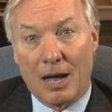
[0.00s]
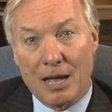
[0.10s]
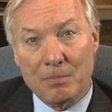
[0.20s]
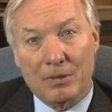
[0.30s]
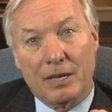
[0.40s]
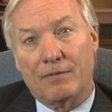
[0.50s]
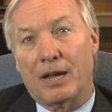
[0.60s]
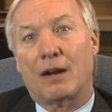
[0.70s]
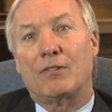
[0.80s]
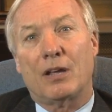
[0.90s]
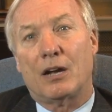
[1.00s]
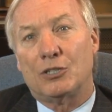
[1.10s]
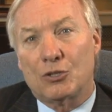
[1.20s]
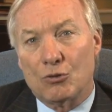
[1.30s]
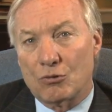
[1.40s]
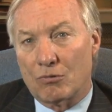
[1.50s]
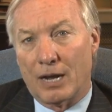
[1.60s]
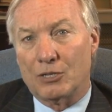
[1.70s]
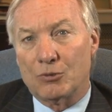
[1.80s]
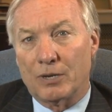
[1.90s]
I believe every high school
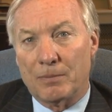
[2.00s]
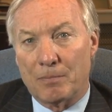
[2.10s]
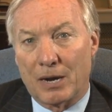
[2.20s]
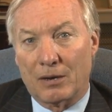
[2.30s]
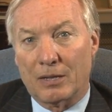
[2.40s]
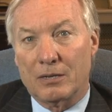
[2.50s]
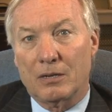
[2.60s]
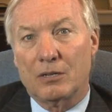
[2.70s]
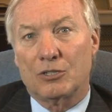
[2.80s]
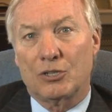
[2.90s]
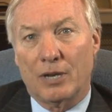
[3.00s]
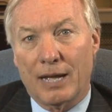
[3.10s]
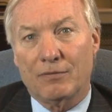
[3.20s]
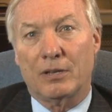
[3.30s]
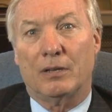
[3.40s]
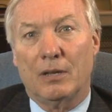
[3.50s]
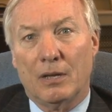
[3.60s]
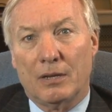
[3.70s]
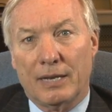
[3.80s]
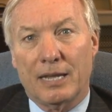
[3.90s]
graduate in Maryland should have to
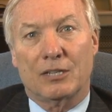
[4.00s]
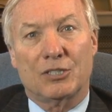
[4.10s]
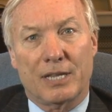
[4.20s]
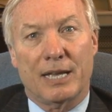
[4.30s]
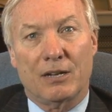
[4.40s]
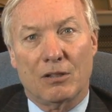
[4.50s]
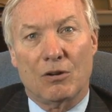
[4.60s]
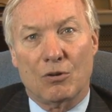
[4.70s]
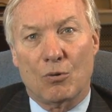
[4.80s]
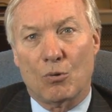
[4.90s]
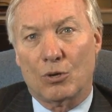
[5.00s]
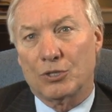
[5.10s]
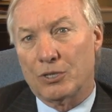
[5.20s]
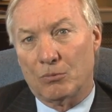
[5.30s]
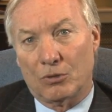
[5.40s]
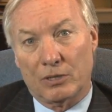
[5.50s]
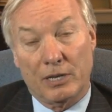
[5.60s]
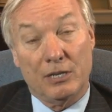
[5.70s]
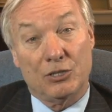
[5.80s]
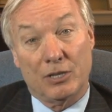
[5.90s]
take a standalone course that will
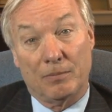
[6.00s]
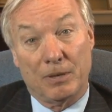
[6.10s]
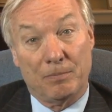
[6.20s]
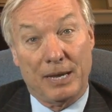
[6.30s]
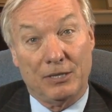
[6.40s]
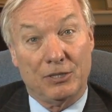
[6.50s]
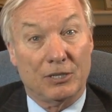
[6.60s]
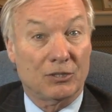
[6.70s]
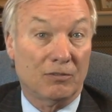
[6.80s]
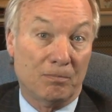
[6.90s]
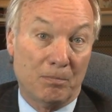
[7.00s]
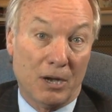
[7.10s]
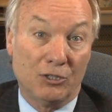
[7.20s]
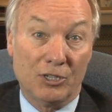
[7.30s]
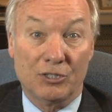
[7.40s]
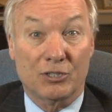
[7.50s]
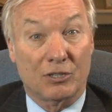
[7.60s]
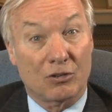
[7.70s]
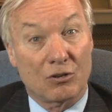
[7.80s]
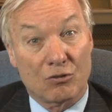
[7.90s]
teach them the basics of budgets,
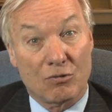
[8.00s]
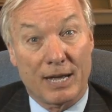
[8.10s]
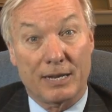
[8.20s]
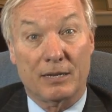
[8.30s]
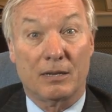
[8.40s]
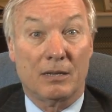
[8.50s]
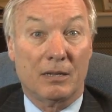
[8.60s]
credit,